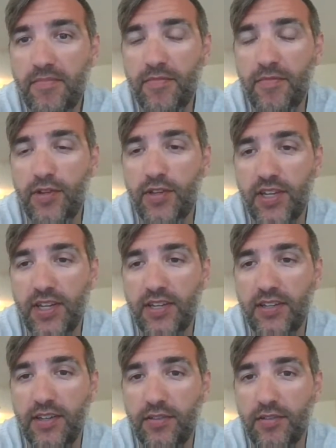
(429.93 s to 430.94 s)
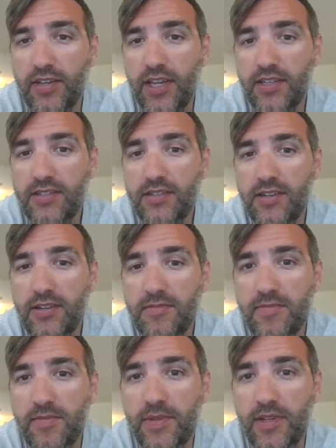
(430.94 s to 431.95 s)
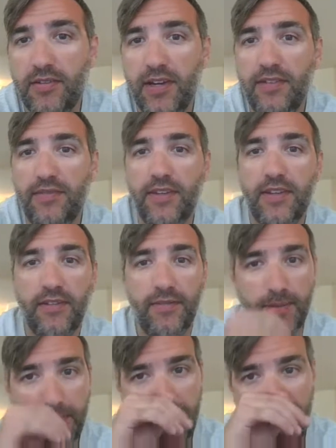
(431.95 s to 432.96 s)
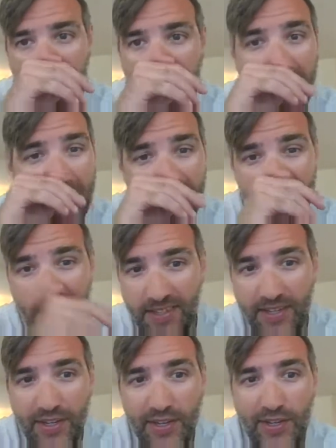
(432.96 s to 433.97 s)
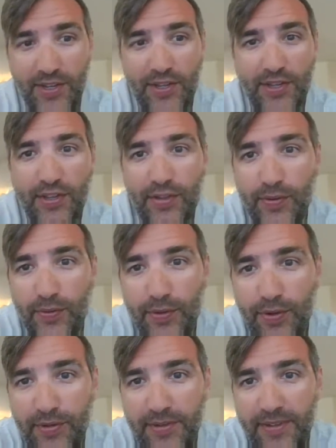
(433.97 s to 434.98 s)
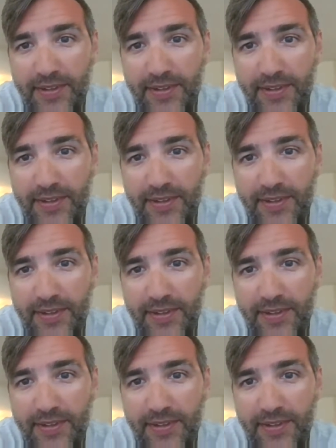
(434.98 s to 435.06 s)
Want to take another guess there? It'll be great if you give me a guess on the root.